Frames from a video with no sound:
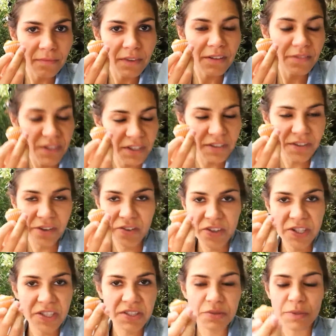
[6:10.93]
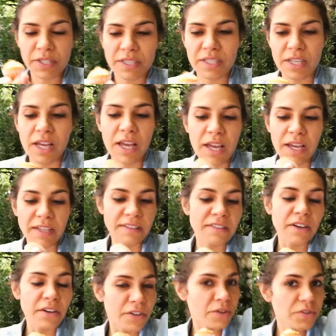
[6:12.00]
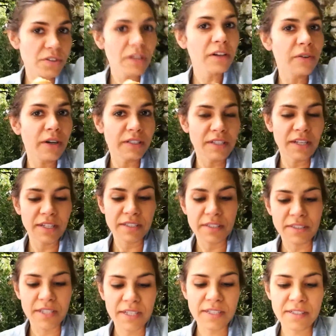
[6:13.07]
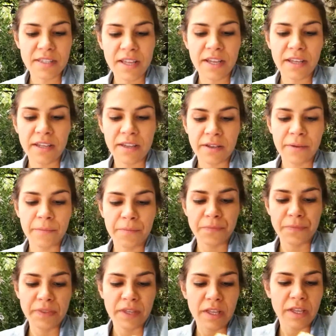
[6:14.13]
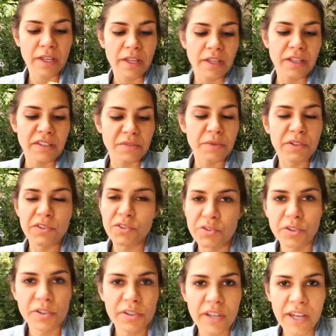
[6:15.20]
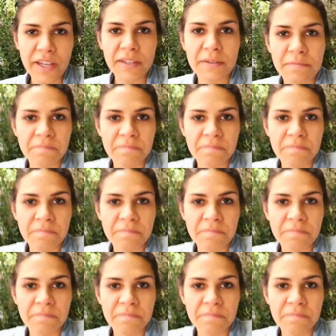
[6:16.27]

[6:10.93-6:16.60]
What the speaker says: They're very sweet. It's usually quite nice. It tastes like a Swedish sugar cake,